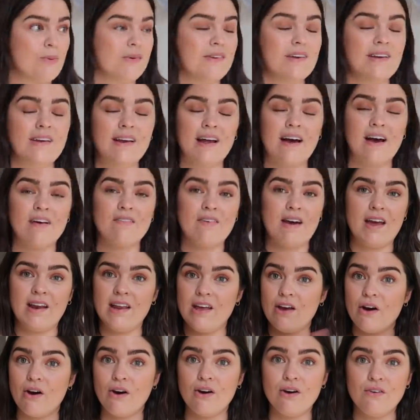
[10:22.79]
We didn't have
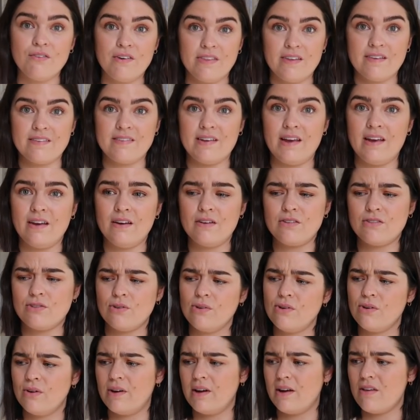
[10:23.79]
any over the sink
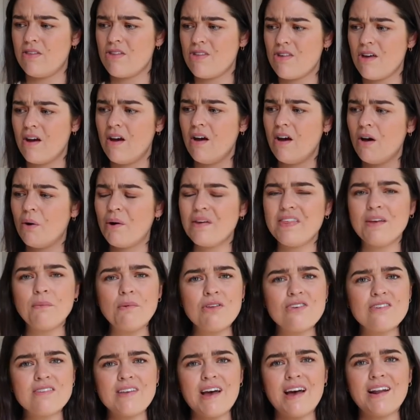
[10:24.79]
storage. I think
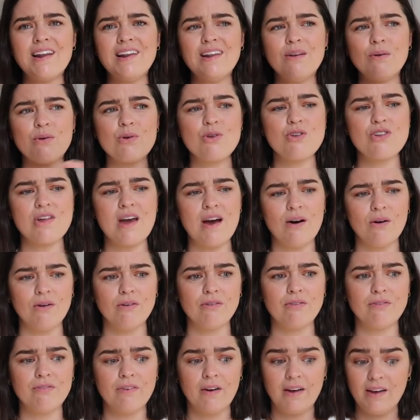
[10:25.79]
we just had a little
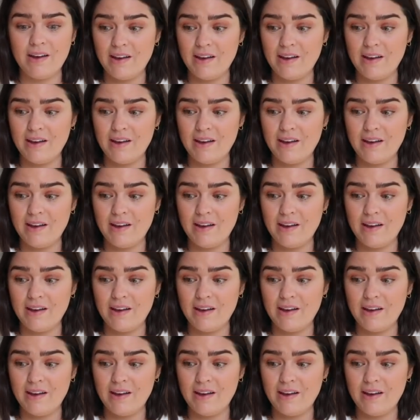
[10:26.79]
shelf.